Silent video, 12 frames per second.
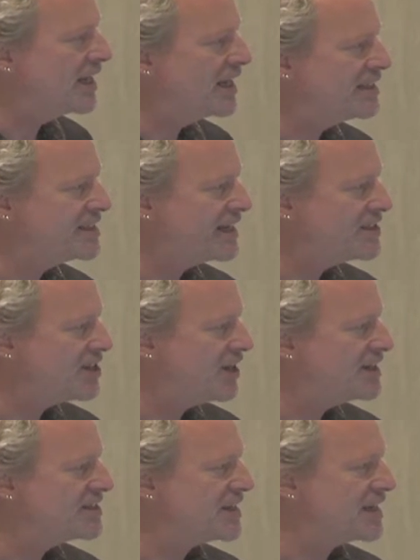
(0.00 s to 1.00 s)
data
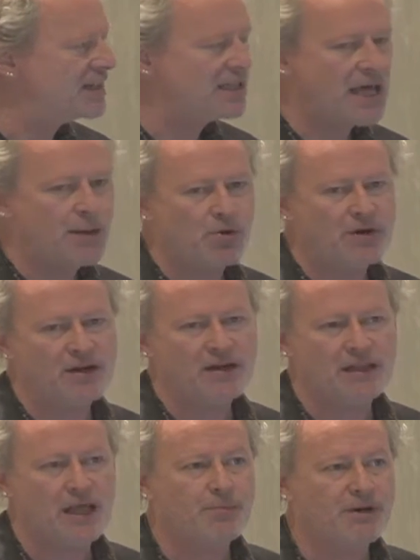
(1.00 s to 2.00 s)
science is a
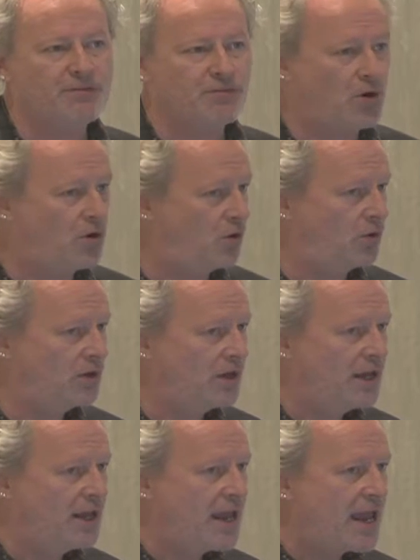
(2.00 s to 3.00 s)
collaborative role,
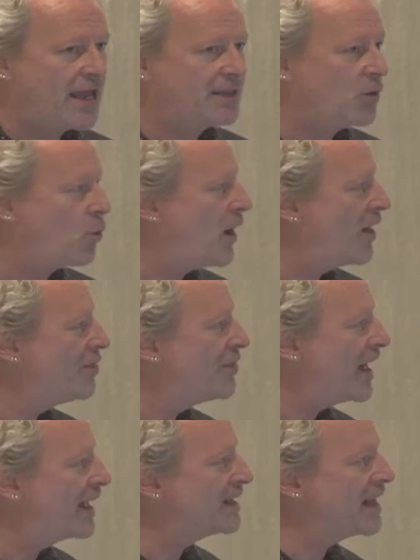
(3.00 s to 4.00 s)
and that one
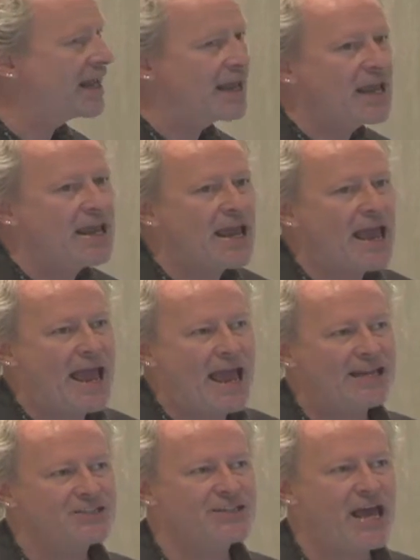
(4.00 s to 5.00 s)
that
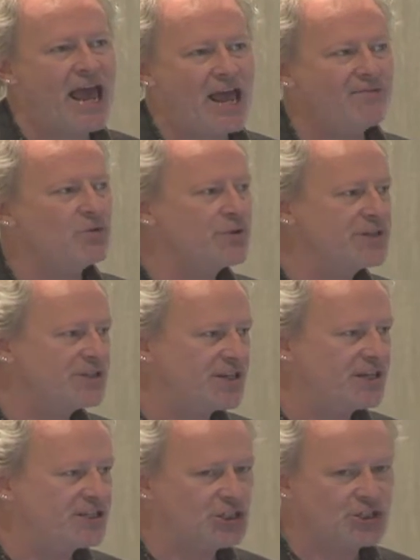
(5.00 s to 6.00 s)
has to have all these
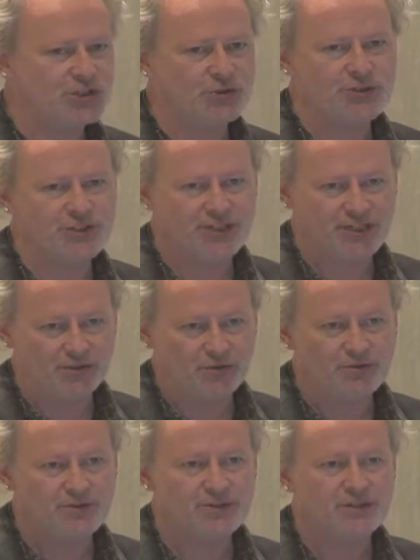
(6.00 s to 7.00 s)
additional
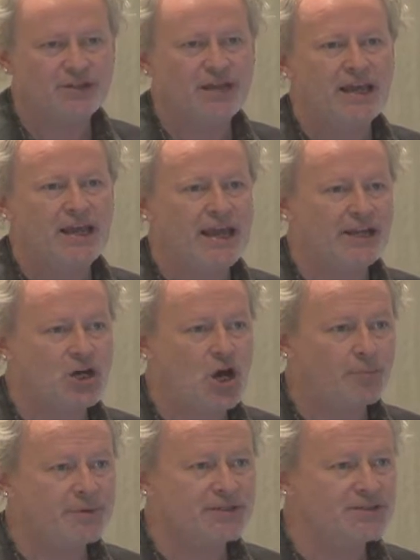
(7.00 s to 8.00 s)
skills and
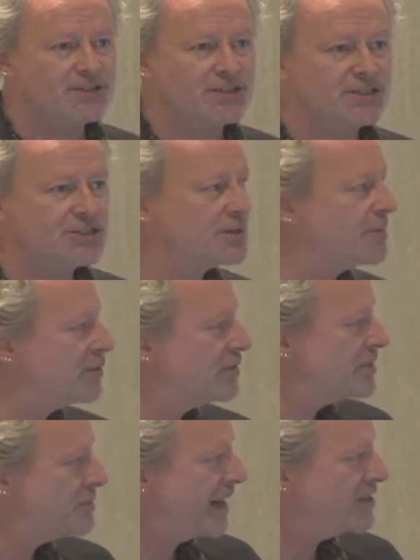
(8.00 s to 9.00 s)
competencies to be
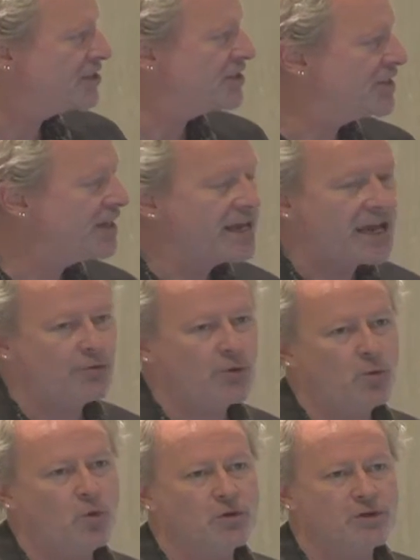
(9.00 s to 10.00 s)
respected and
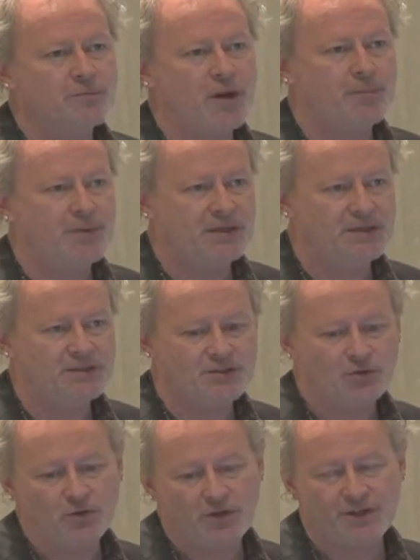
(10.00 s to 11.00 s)
rewarded by peers
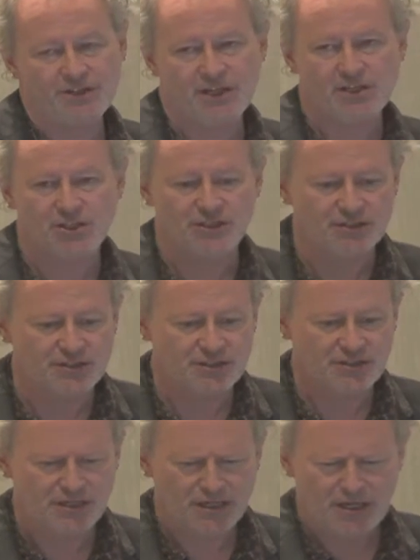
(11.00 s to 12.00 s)
and
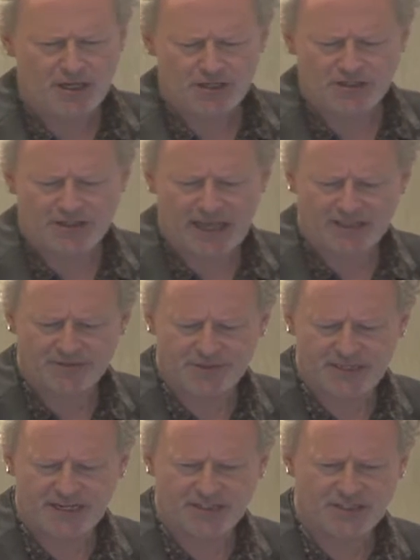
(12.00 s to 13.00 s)
organizations. So that's for
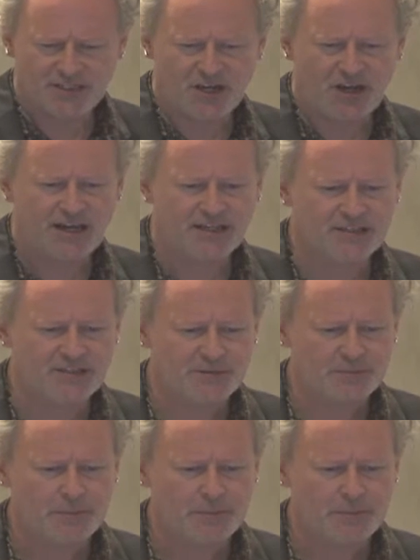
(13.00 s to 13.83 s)
data science.